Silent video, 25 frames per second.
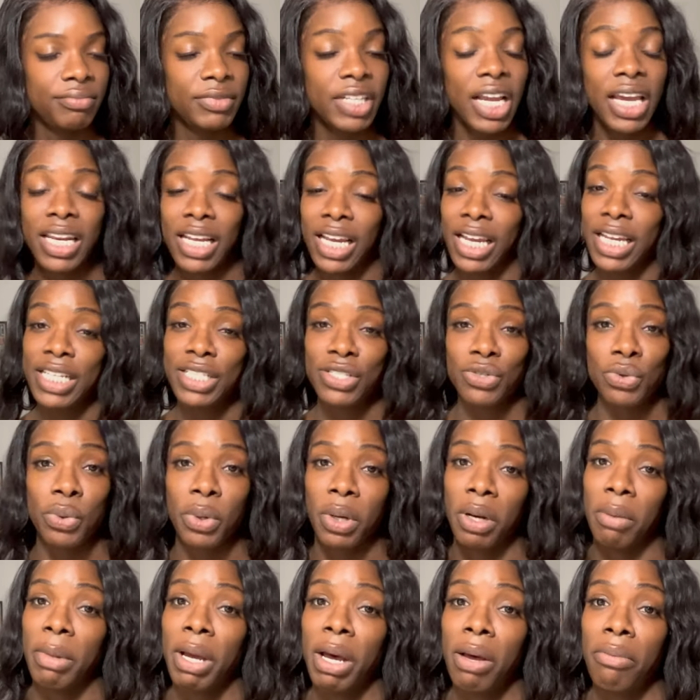And I ain't
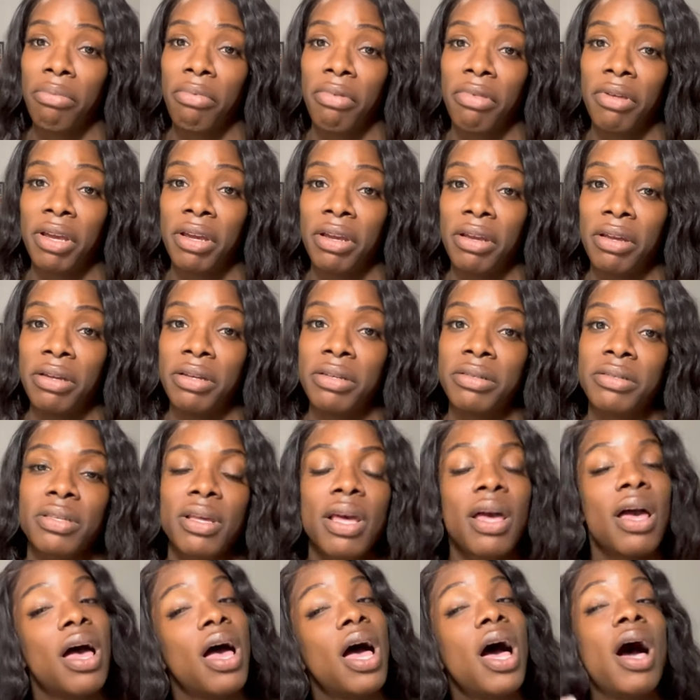talking about these
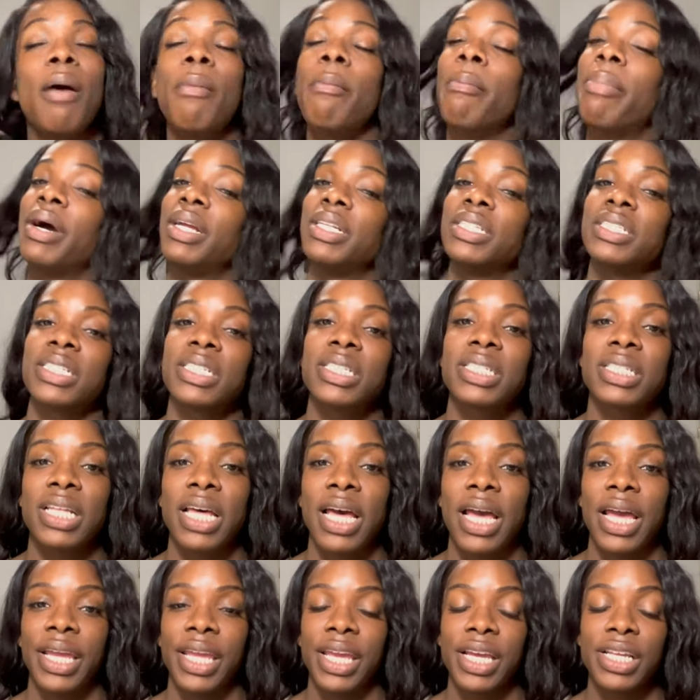but just
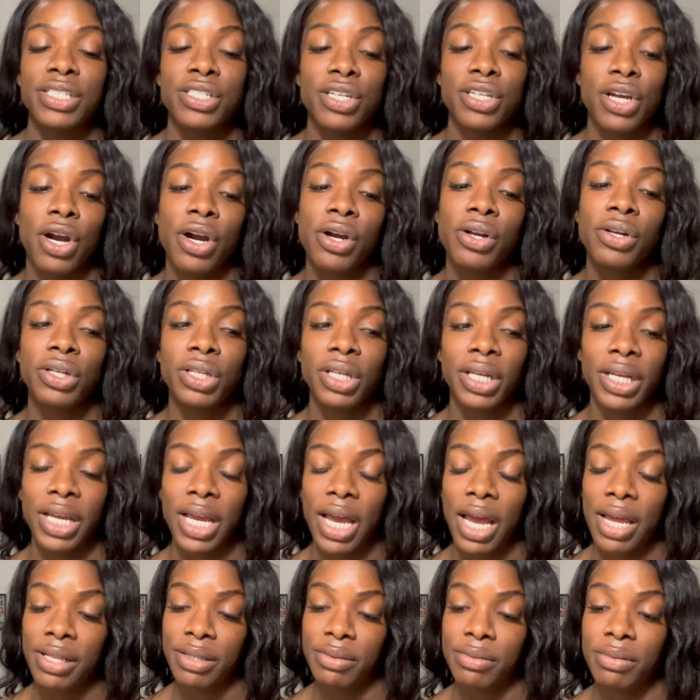like internally
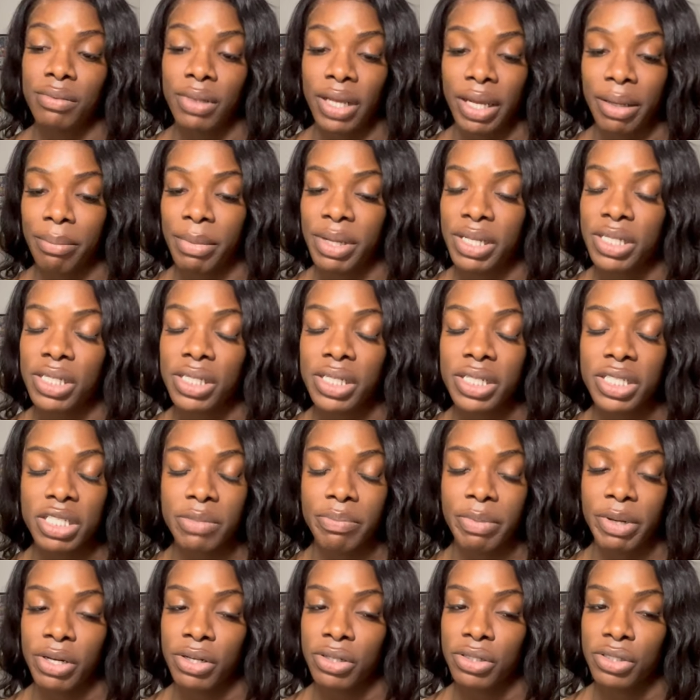like mentally and
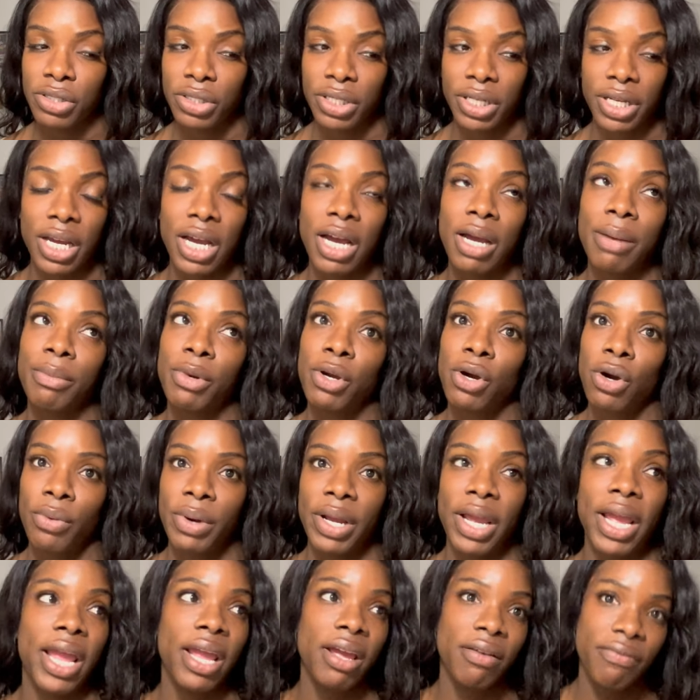spiritually i'm going
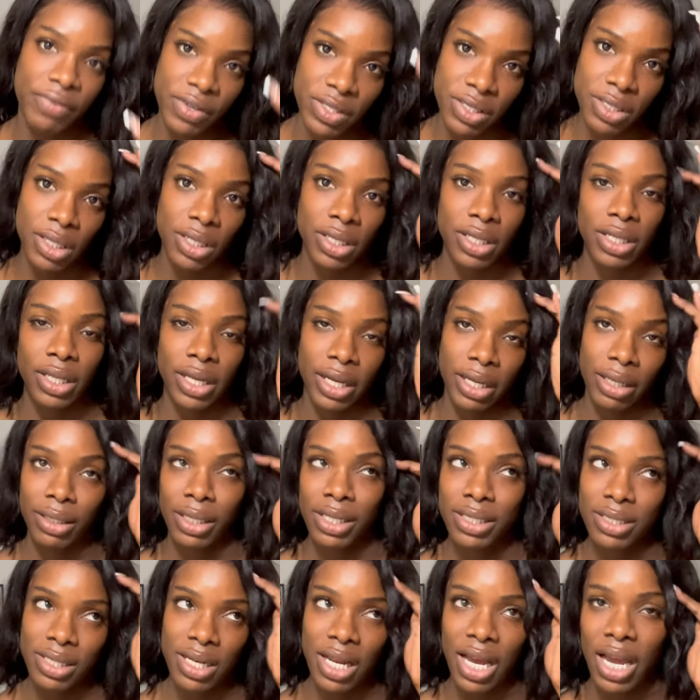and physically like
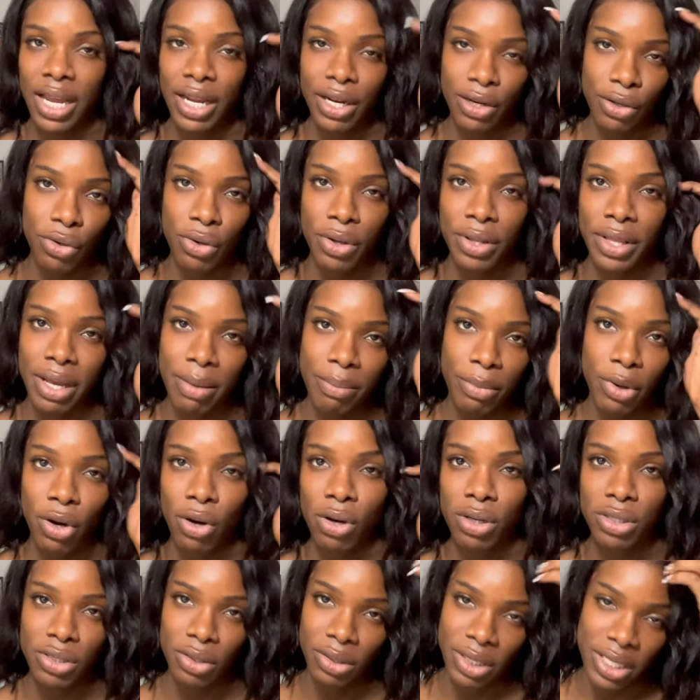let's not ignore that but
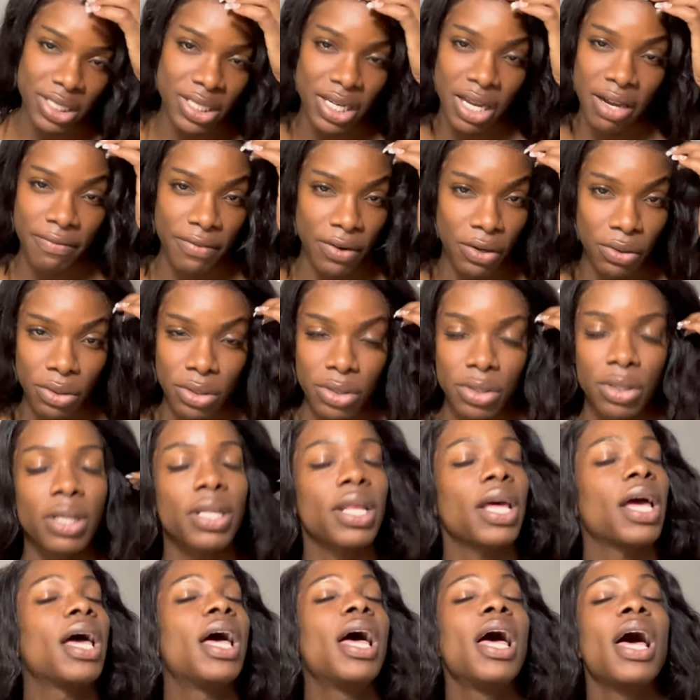also let's not focus on
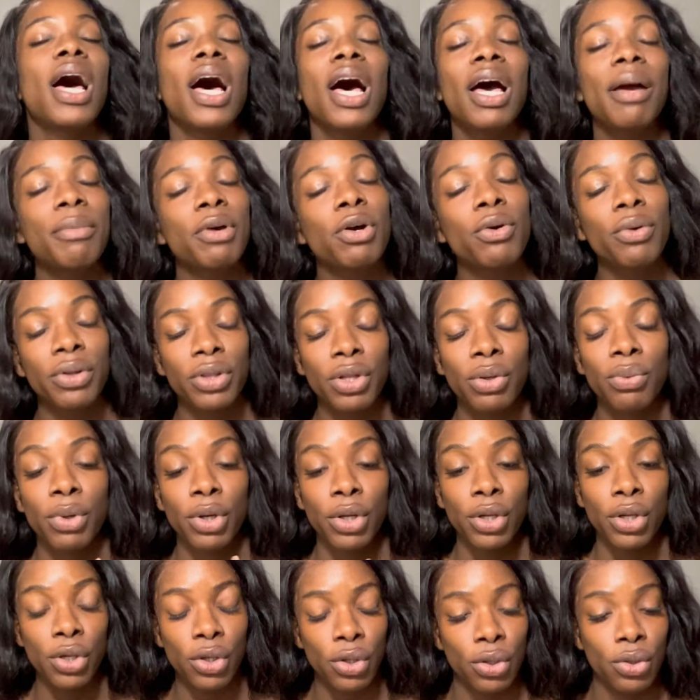that i'm going through a
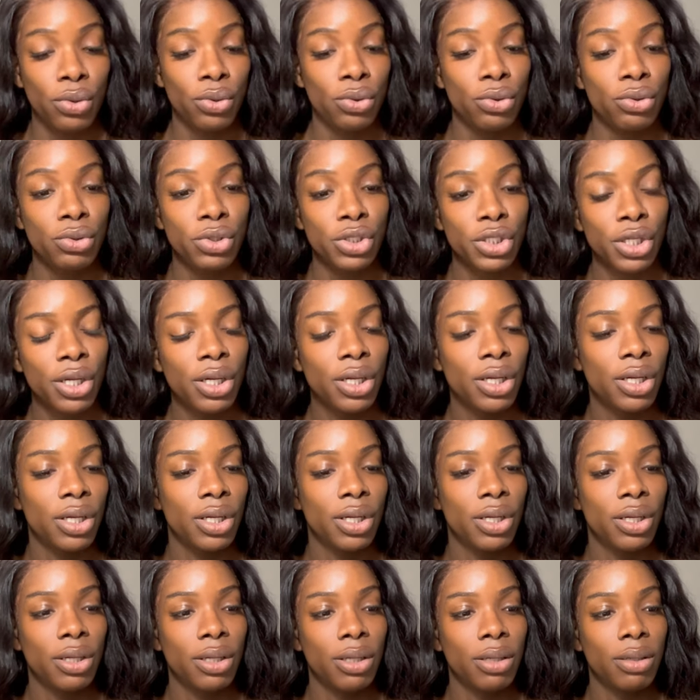huge
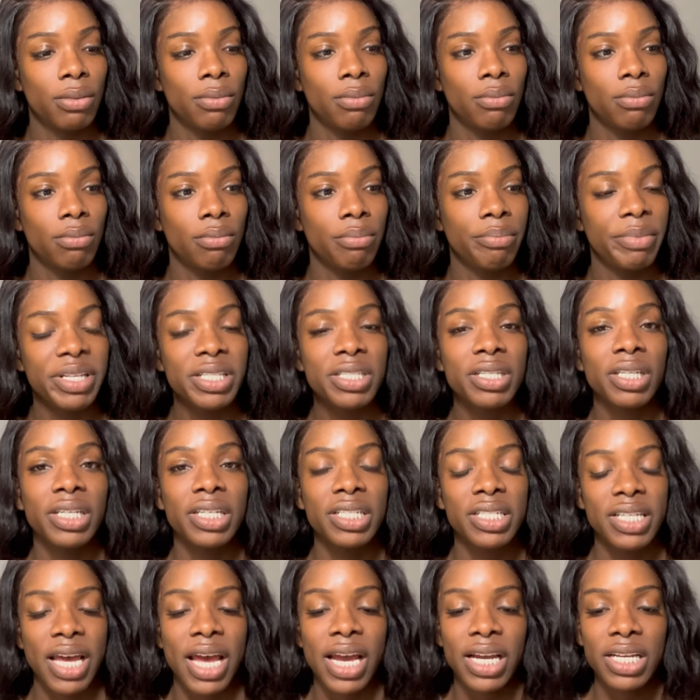mentally
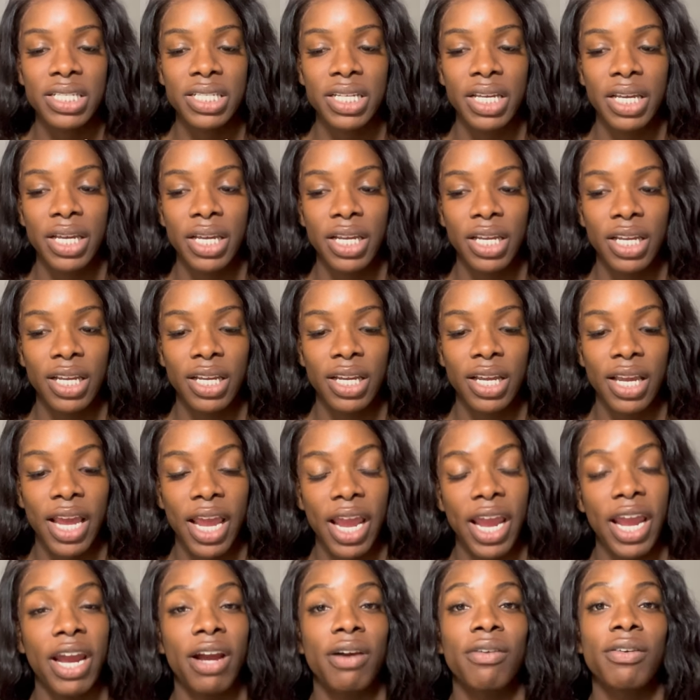taxing
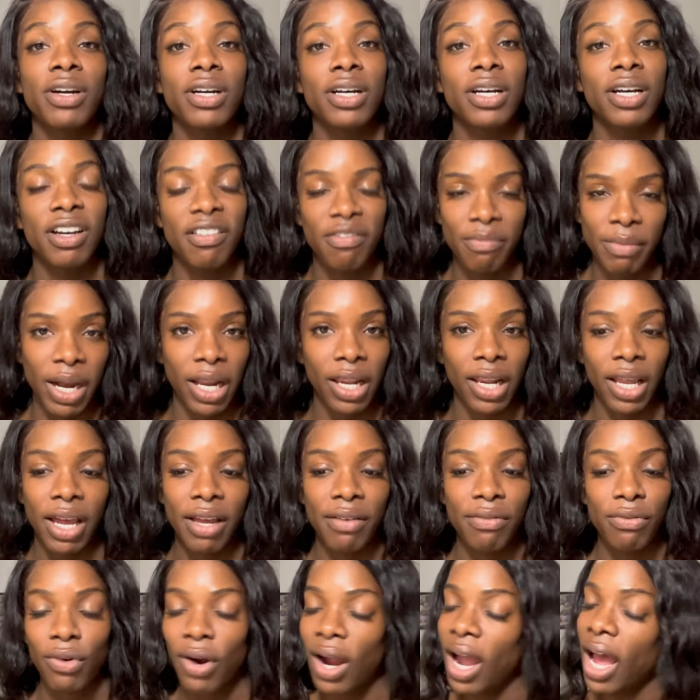era of my
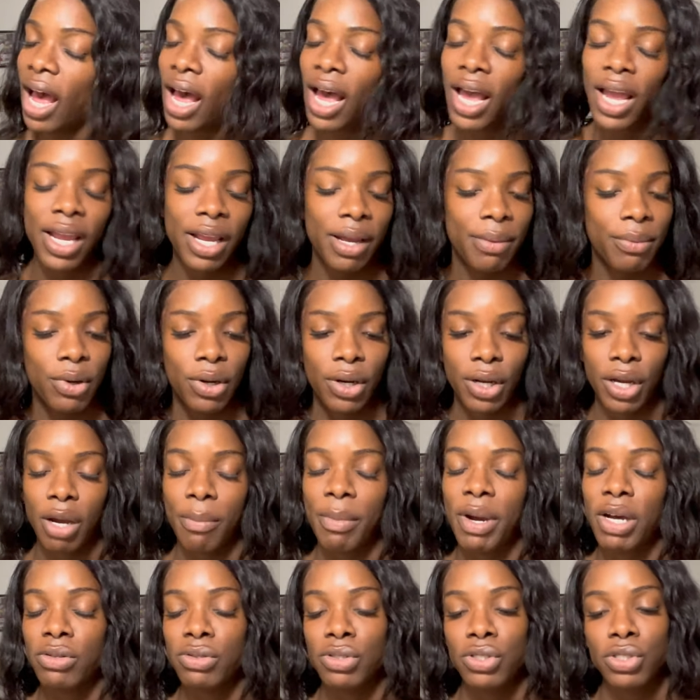life where i am going to come
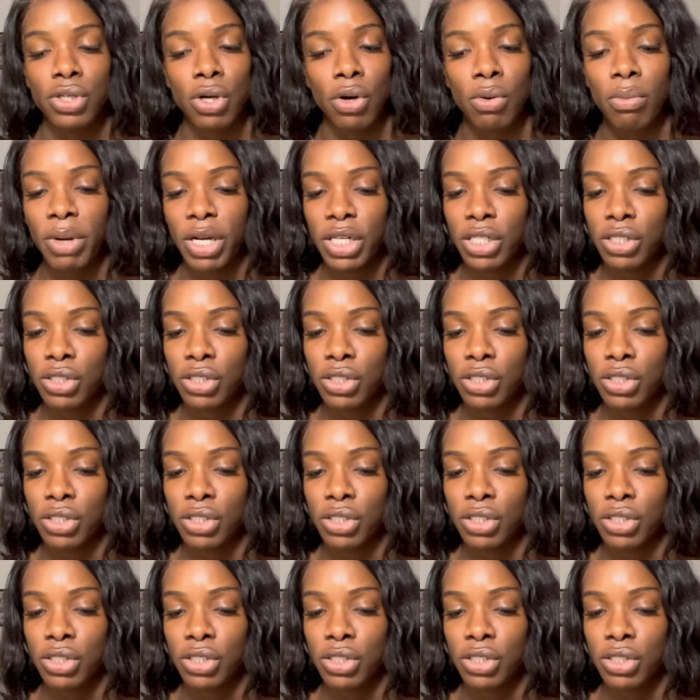out so much